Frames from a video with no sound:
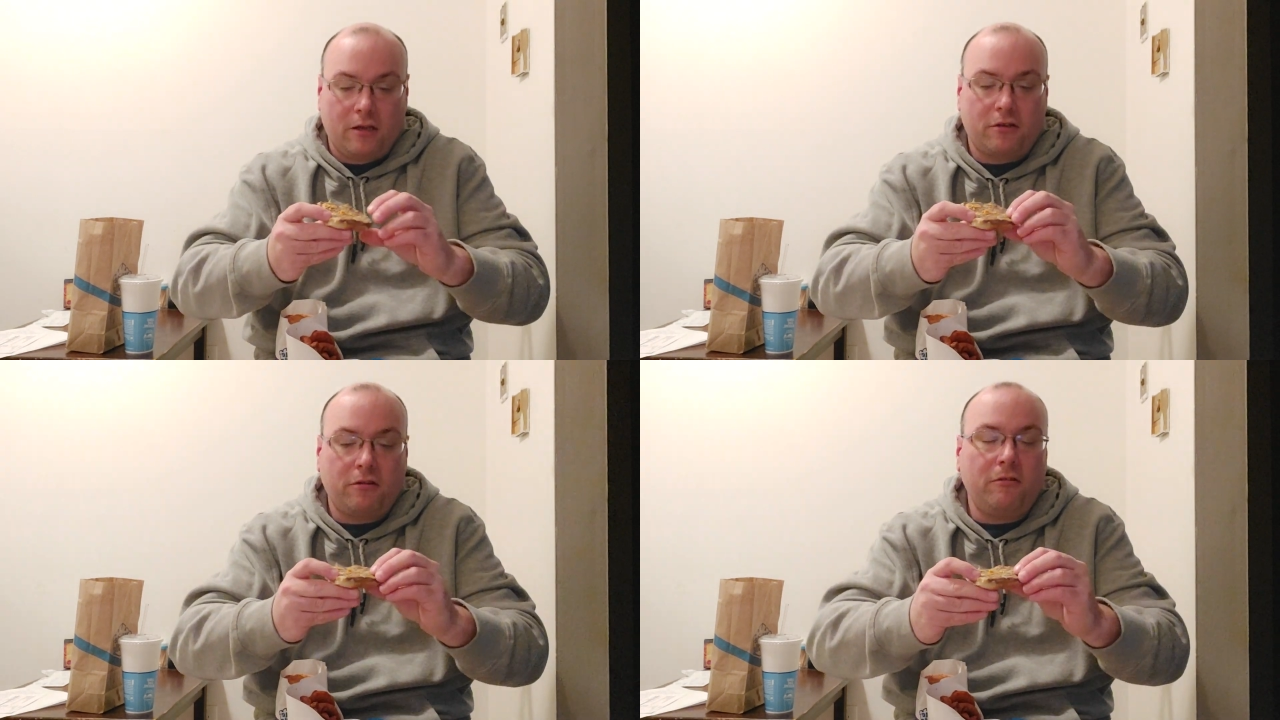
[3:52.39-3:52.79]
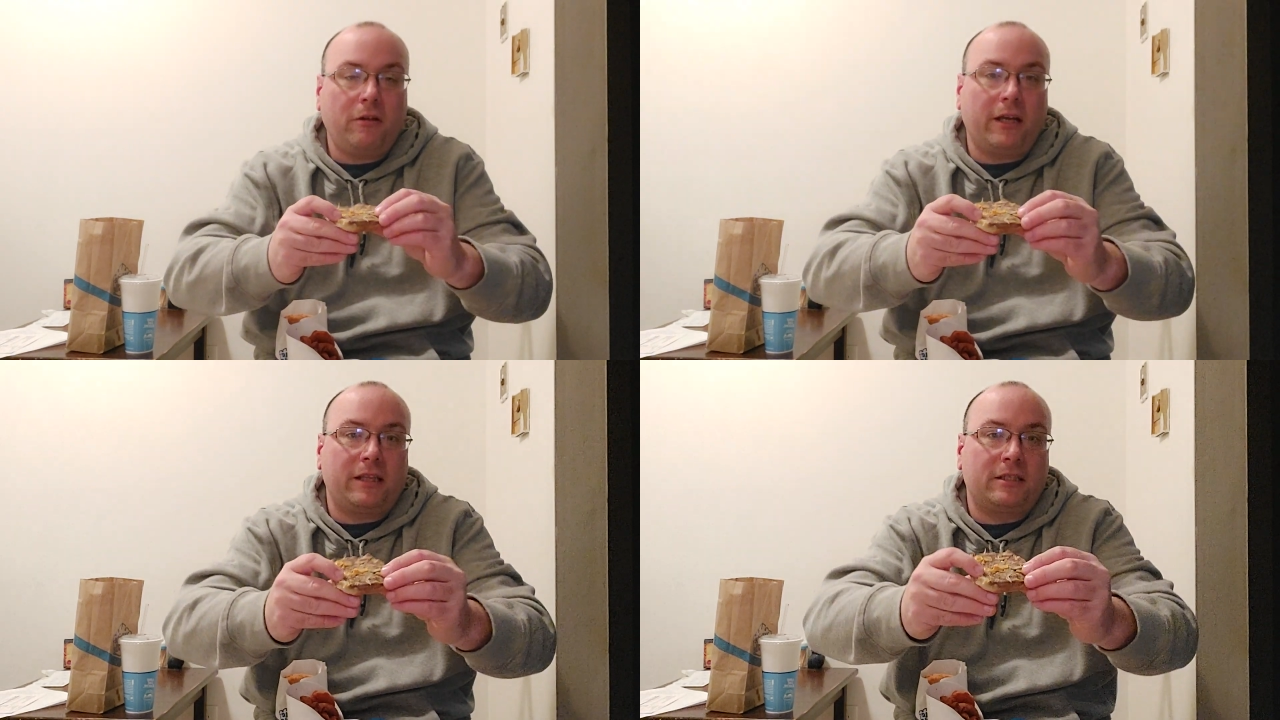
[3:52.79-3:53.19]
So they're
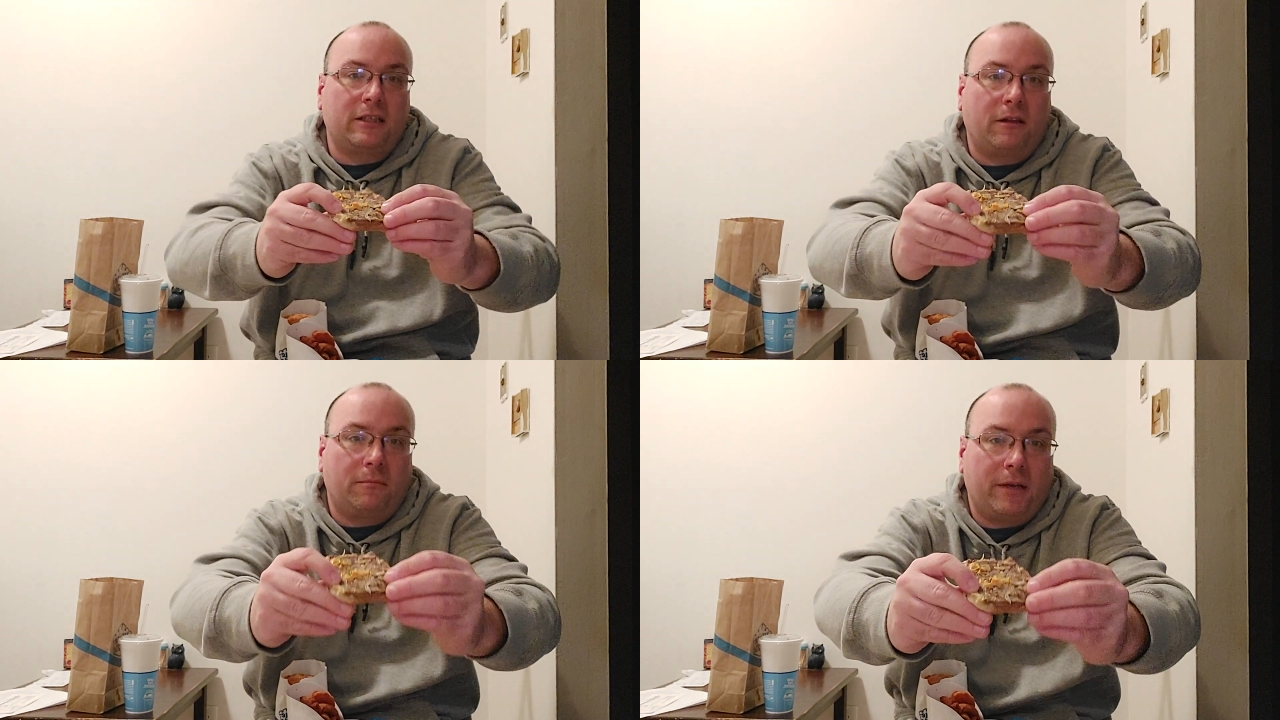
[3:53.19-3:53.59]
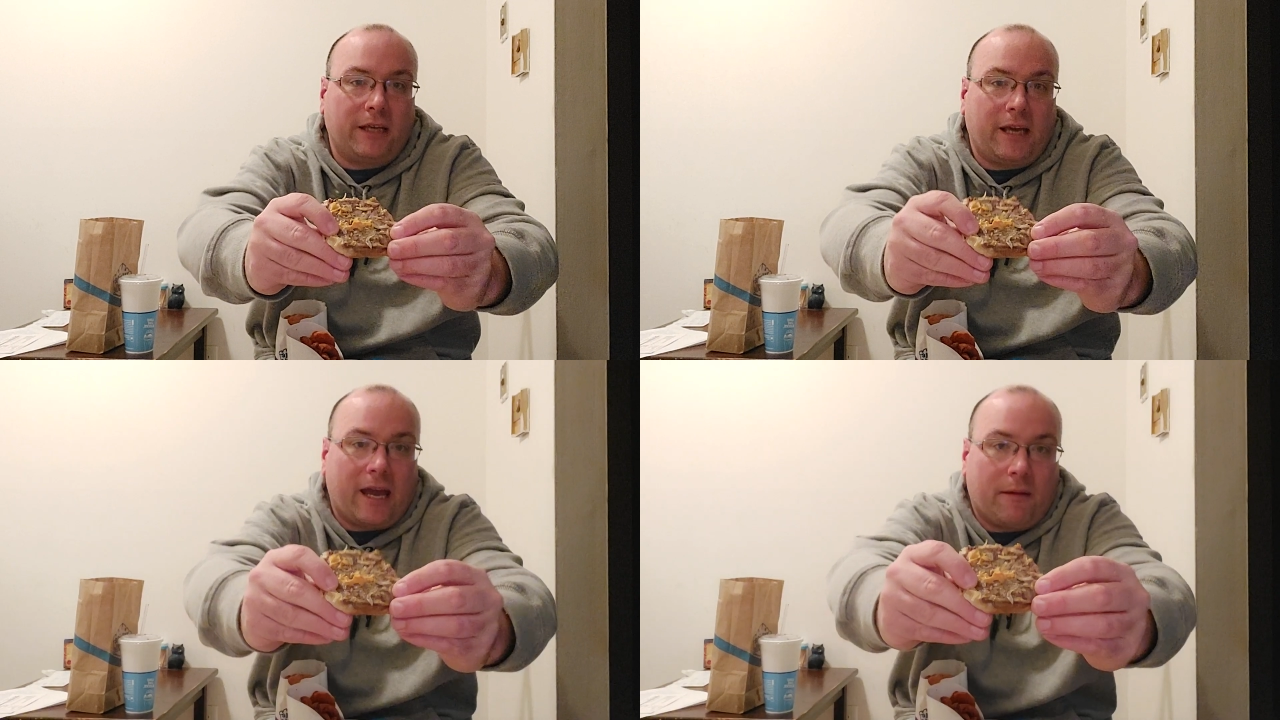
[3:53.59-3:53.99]
like these little
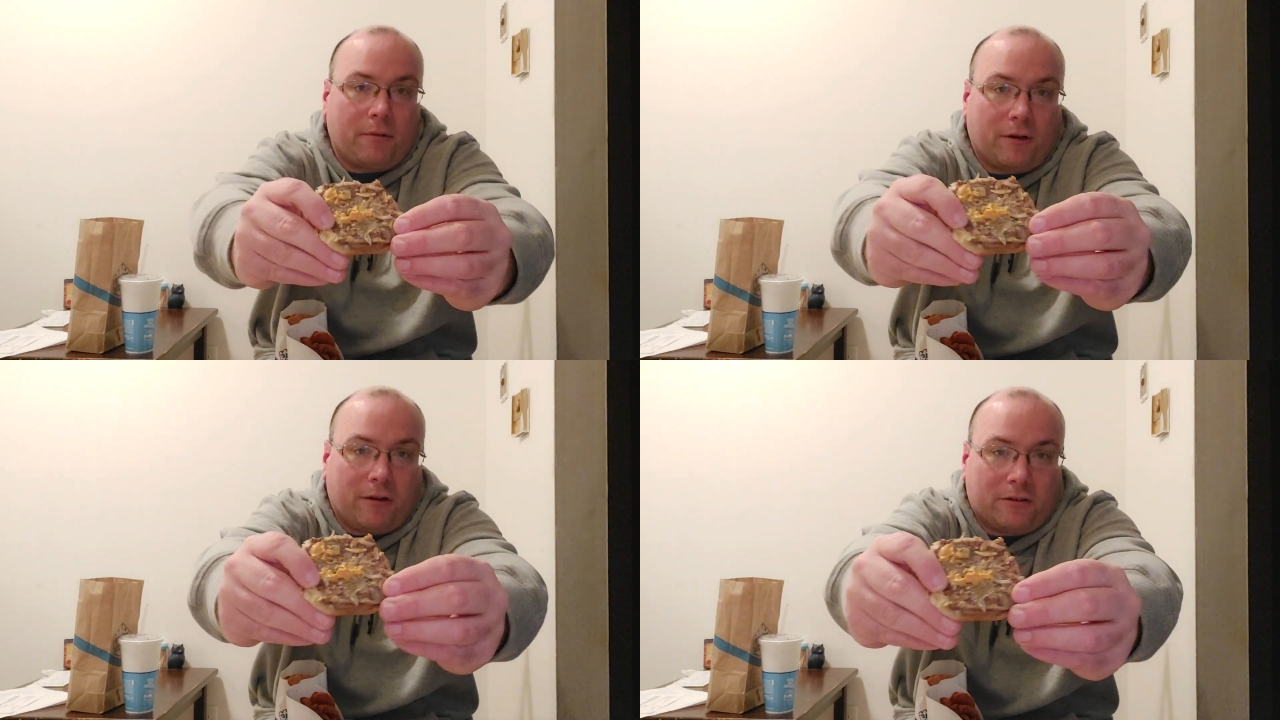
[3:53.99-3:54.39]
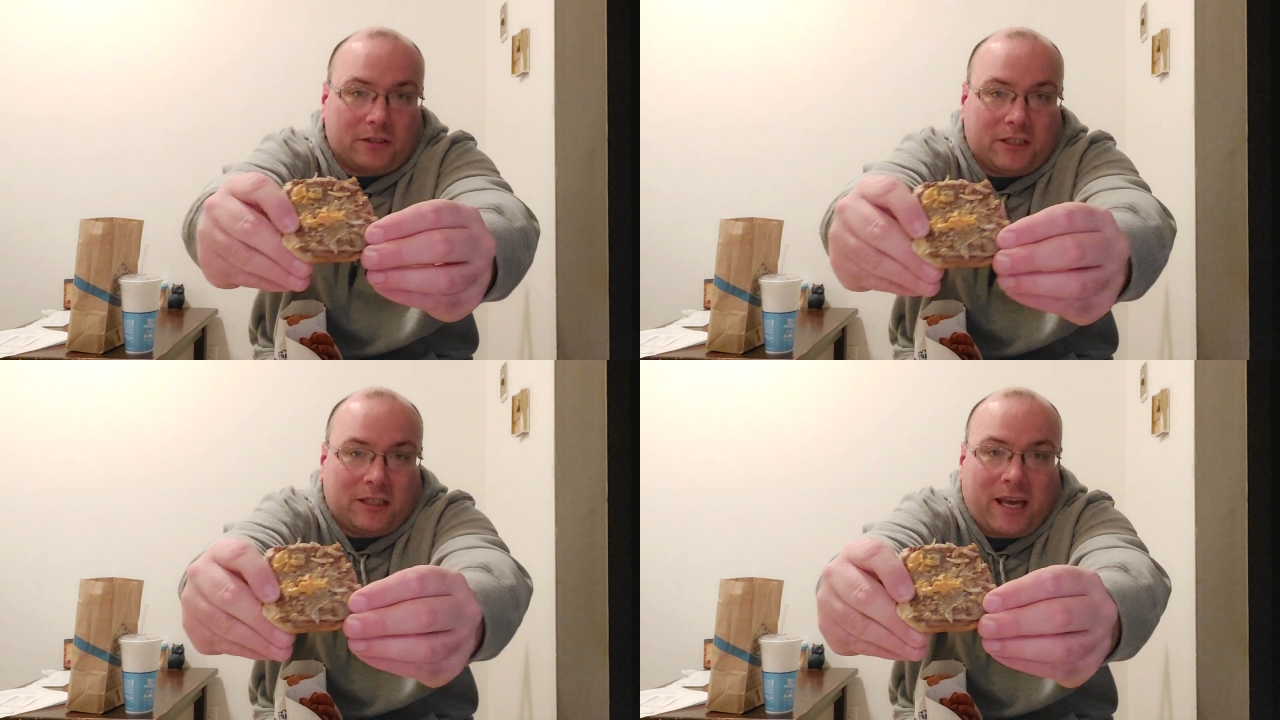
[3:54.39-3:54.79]
mini
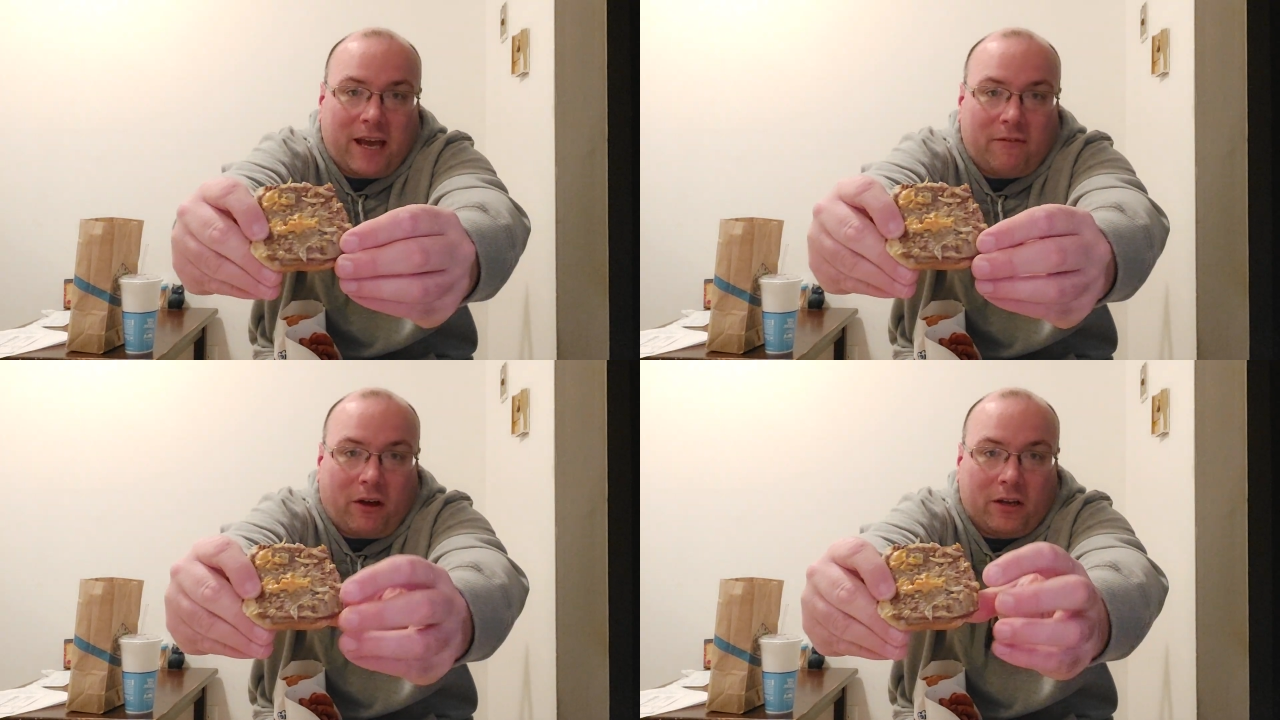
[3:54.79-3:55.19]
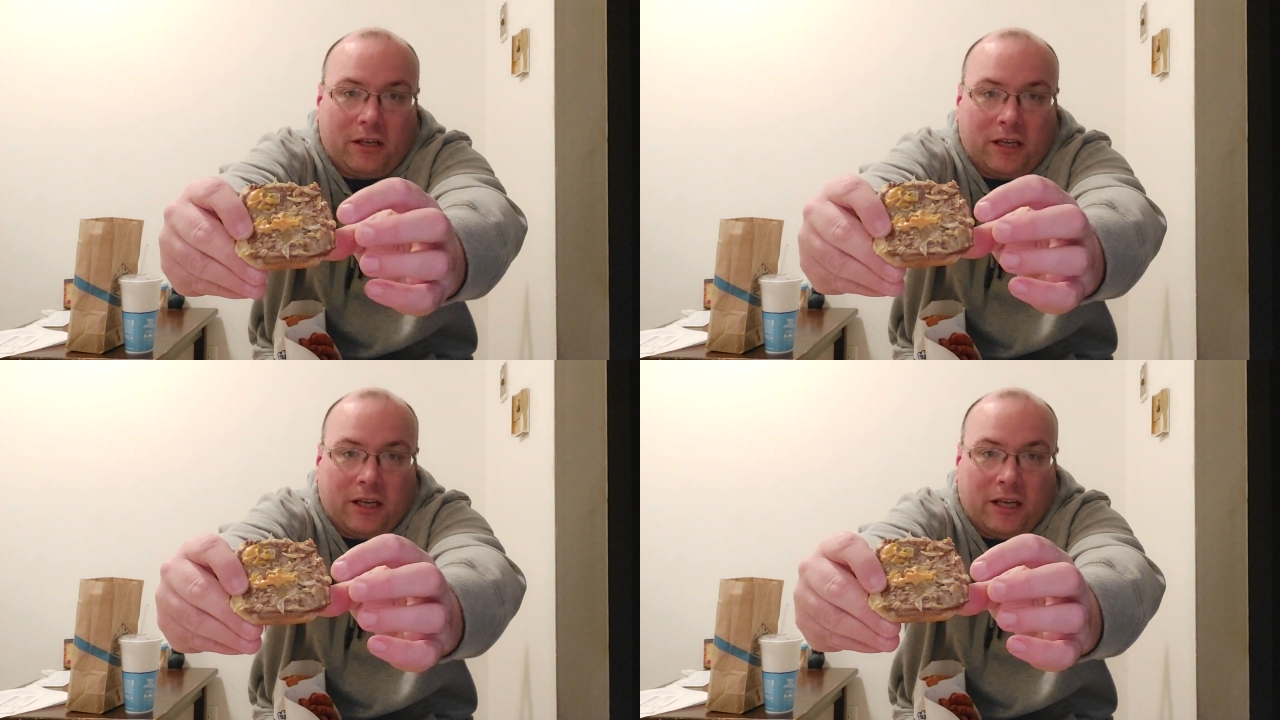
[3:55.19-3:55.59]
hamburgers, and they have
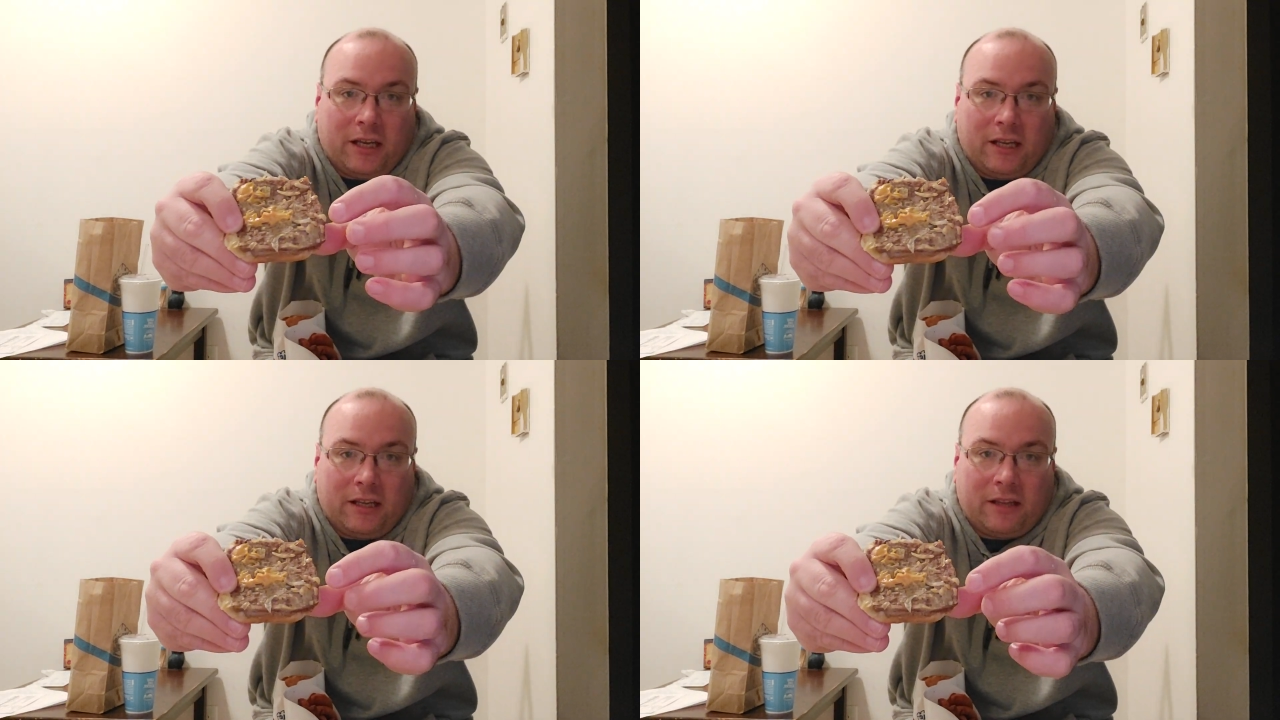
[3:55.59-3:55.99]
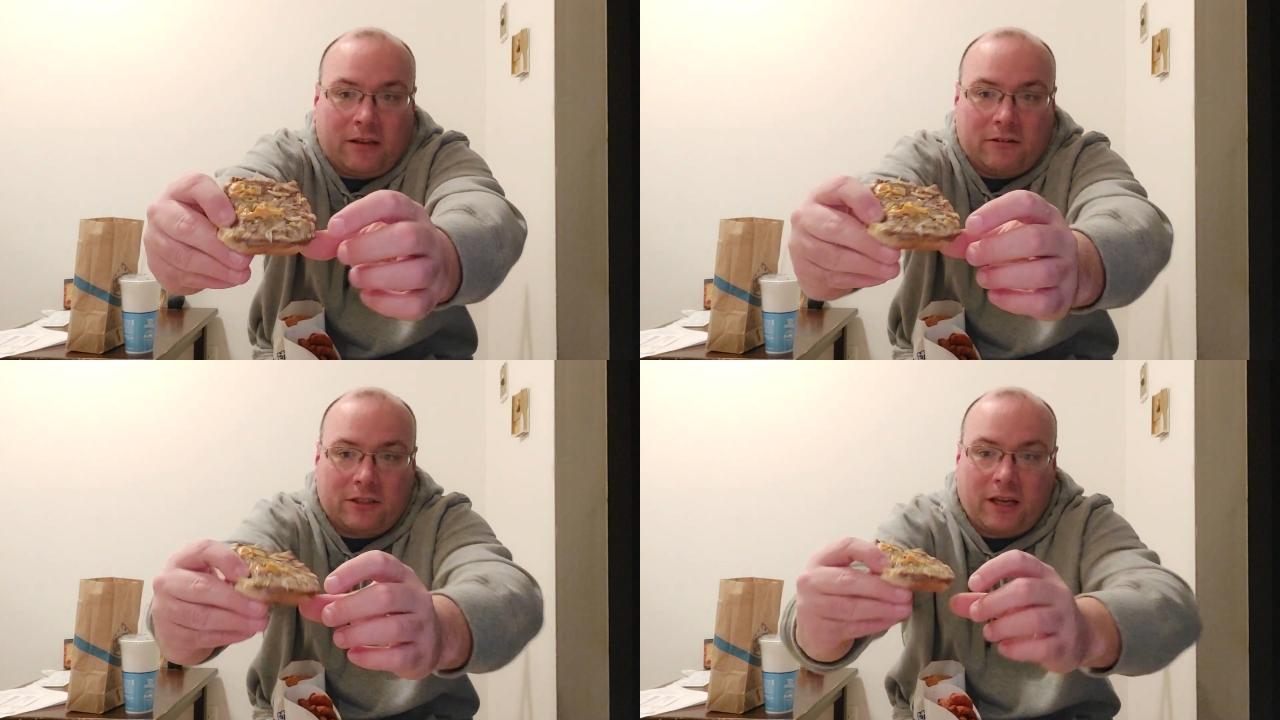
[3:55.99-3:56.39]
onion, and then
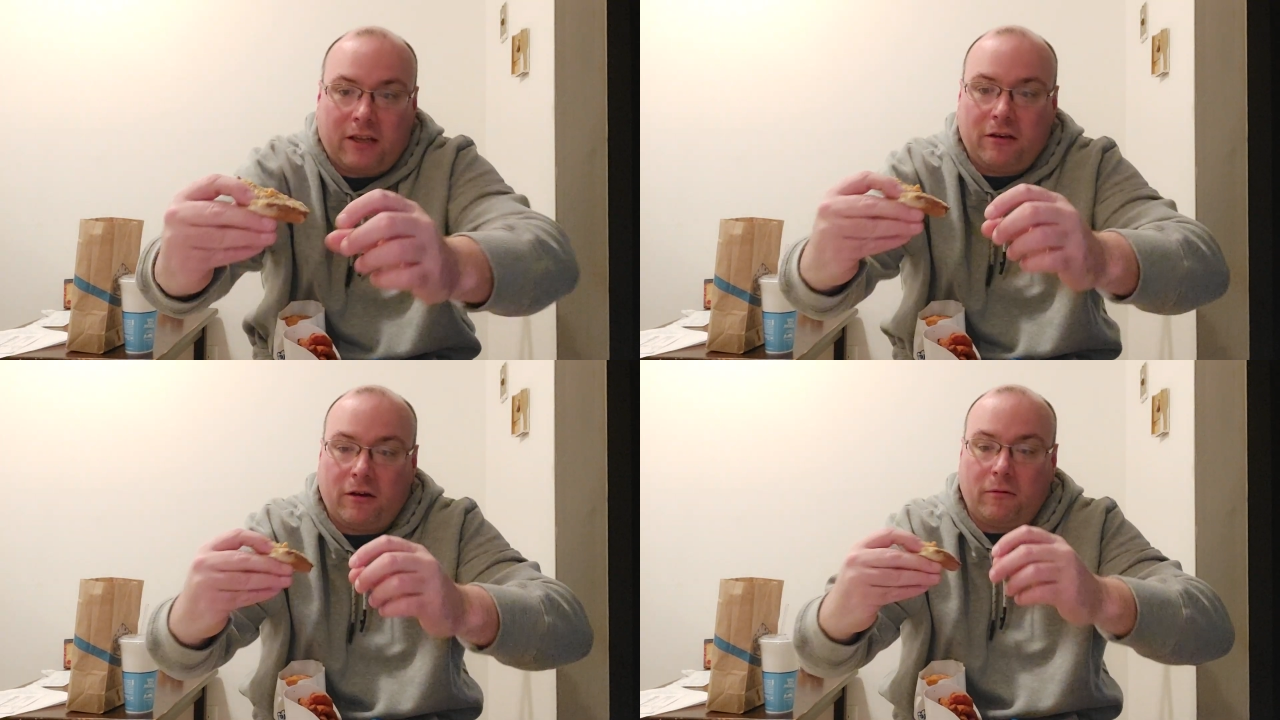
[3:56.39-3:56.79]
there's like,